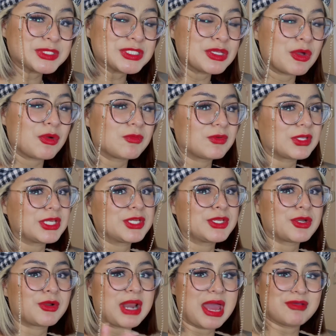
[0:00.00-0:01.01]
so hopefully you
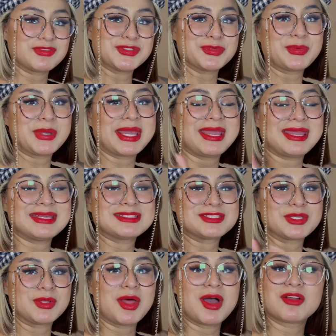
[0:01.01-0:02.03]
don't have to wait
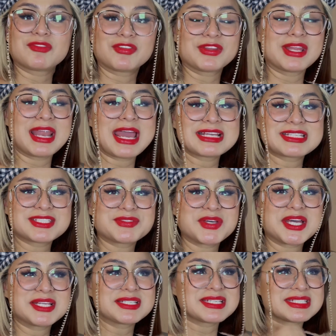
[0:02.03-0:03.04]
so long for the next one,